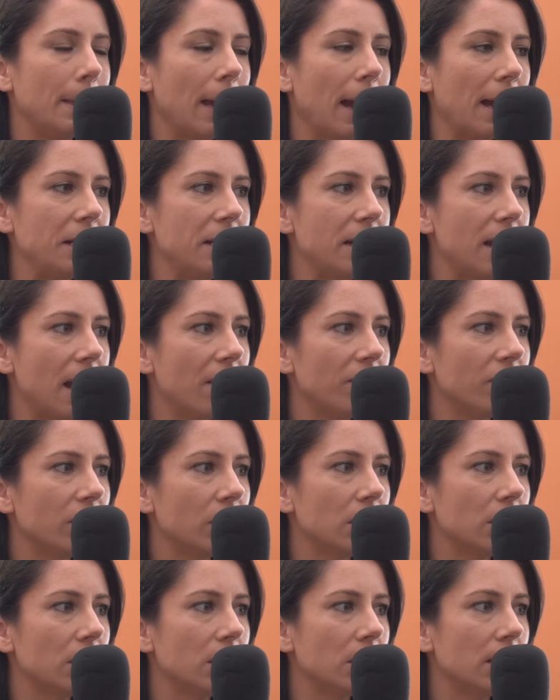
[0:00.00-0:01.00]
I
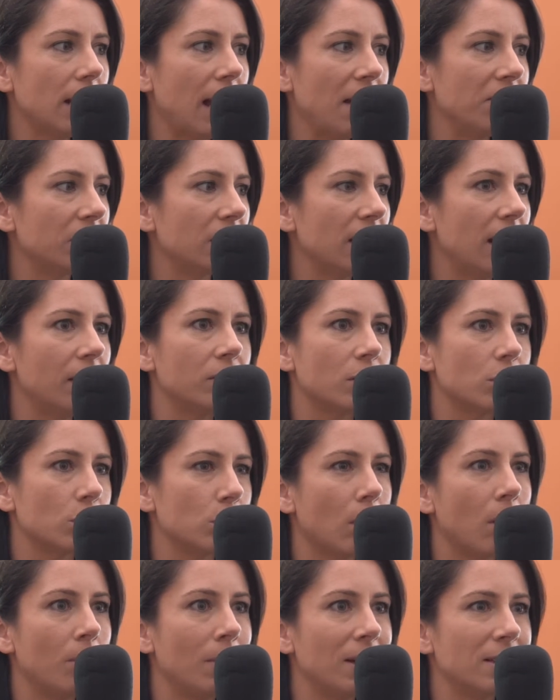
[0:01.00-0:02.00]
never ever ever
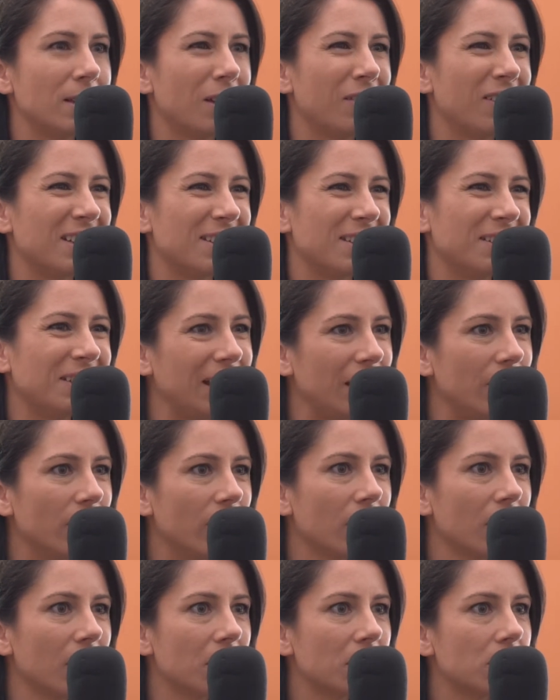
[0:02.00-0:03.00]
saw myself as a
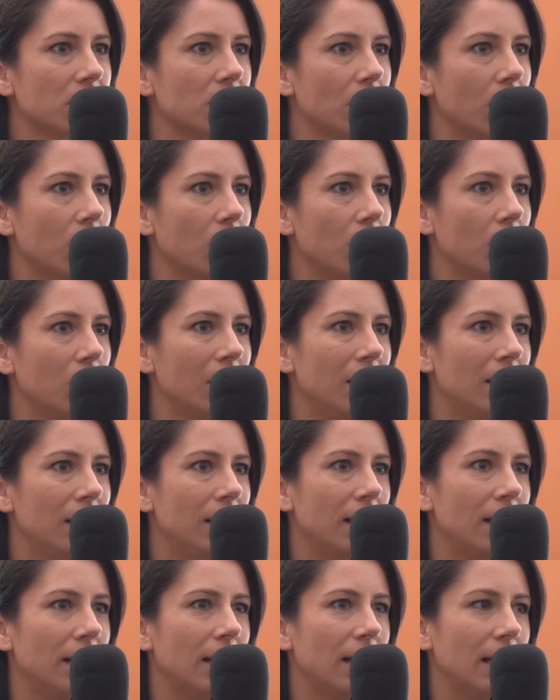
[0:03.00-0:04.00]
leader. So,
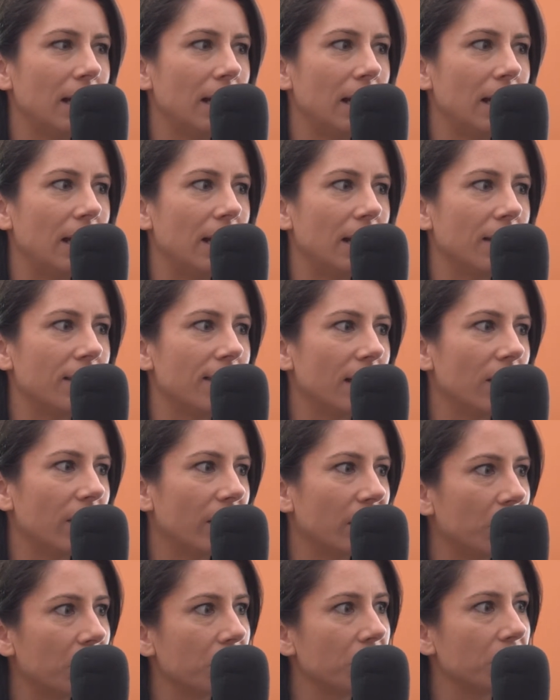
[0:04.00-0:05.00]
and I think
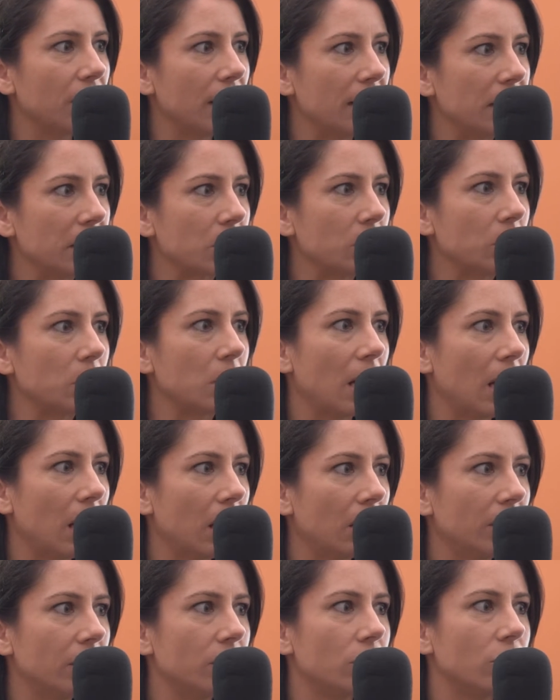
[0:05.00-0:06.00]
like all through high school,
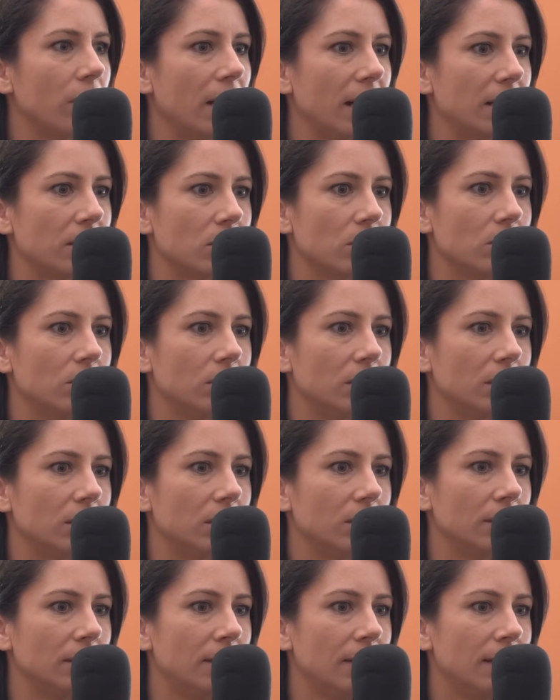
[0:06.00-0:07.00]
college, grad
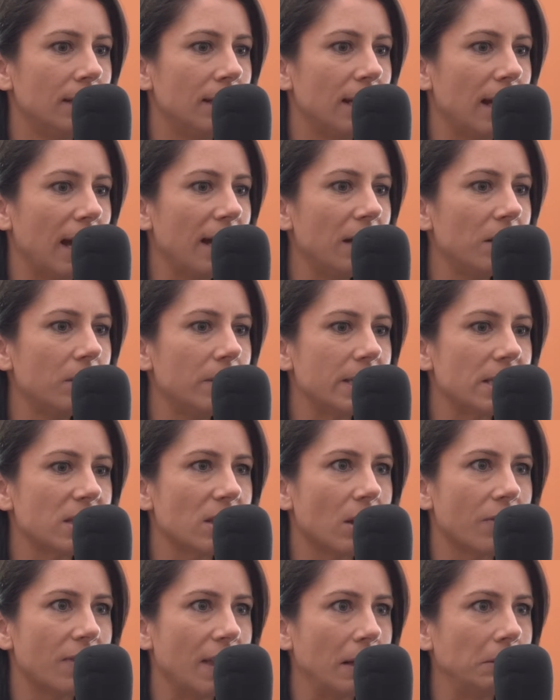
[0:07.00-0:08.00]
school, I always
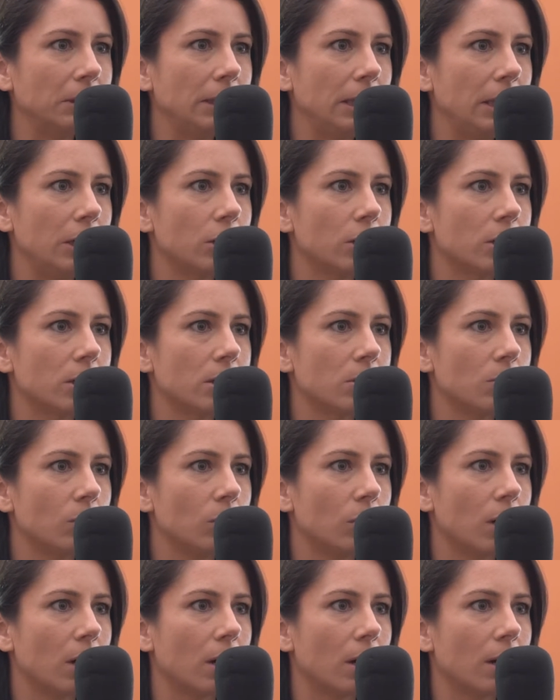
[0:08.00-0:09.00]
thought that leaders
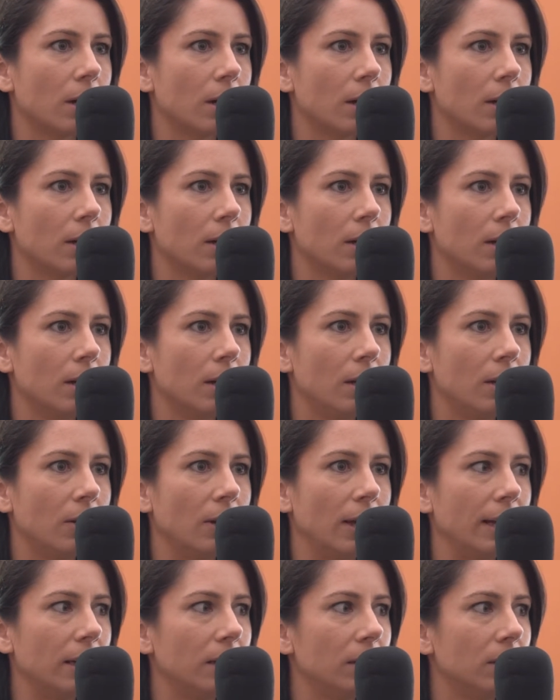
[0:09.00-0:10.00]
were
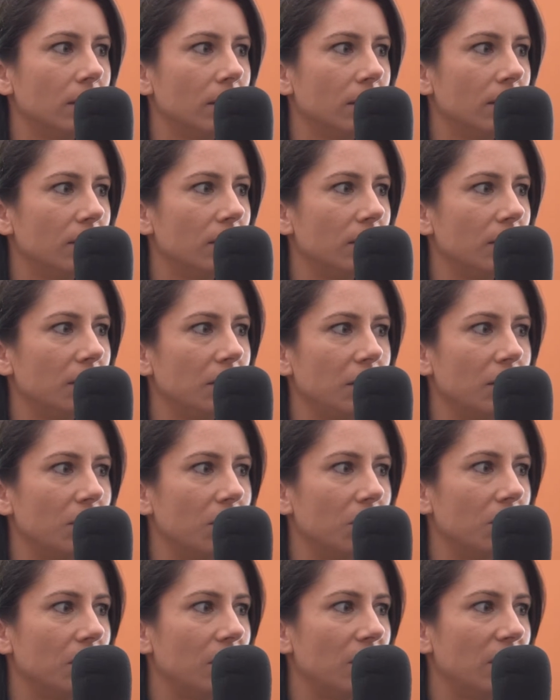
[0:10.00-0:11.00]
like, you
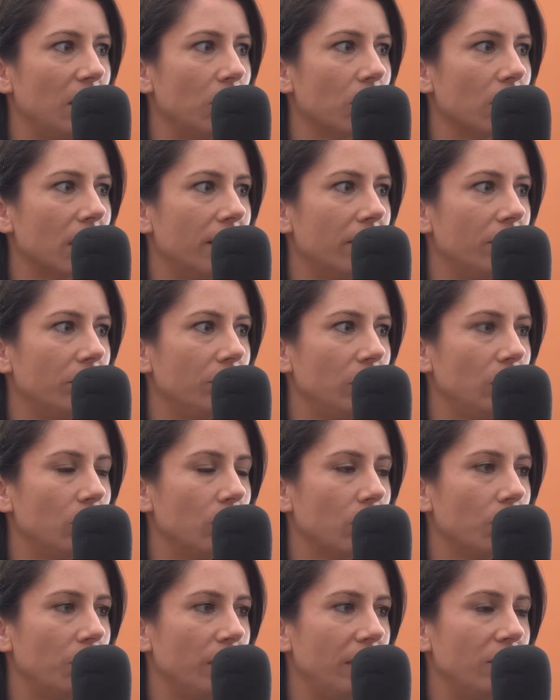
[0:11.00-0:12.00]
know, they were kind of, you
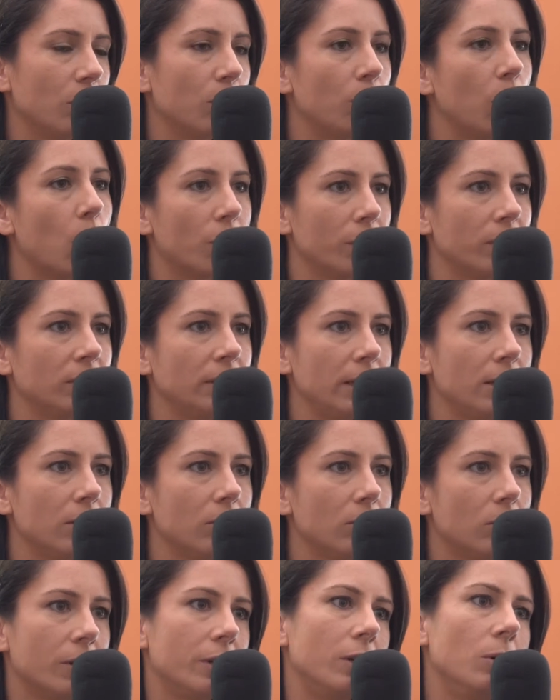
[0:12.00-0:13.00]
were either born a leader
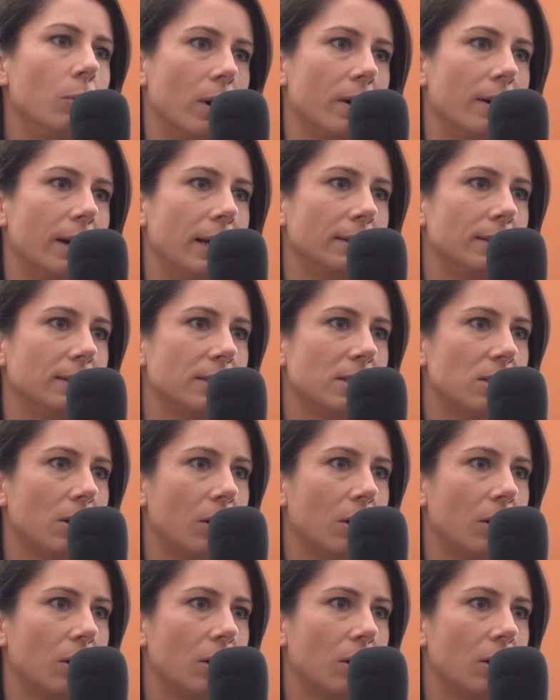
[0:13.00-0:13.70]
or you weren't. Yeah.